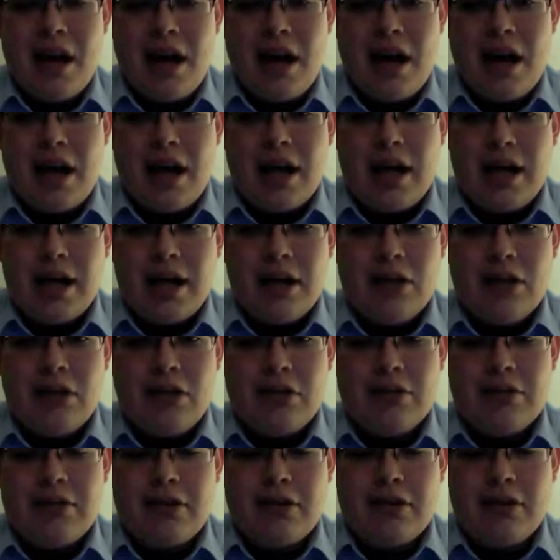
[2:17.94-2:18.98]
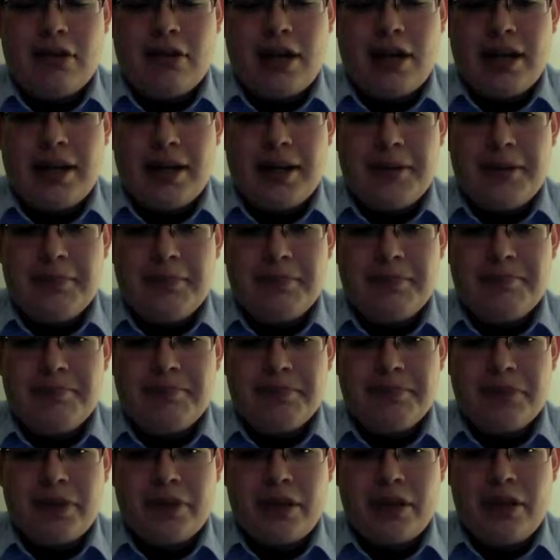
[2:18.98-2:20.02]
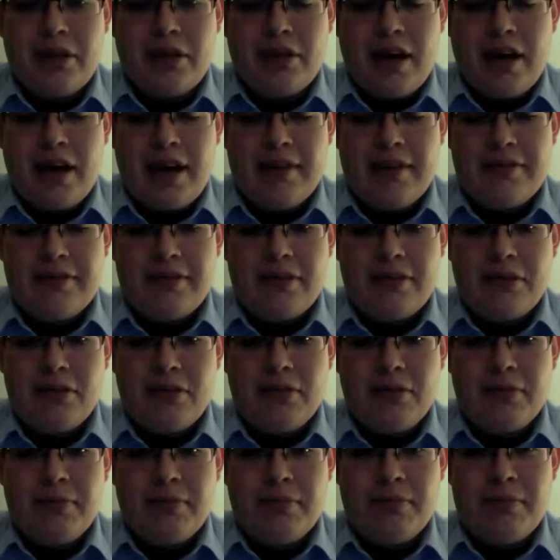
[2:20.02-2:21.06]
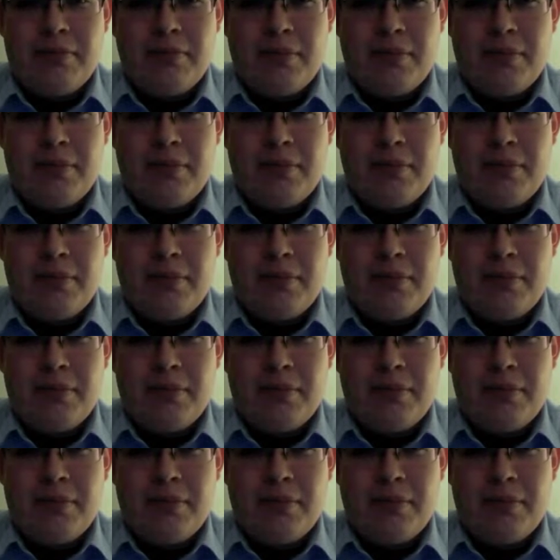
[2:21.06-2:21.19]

Also, you have to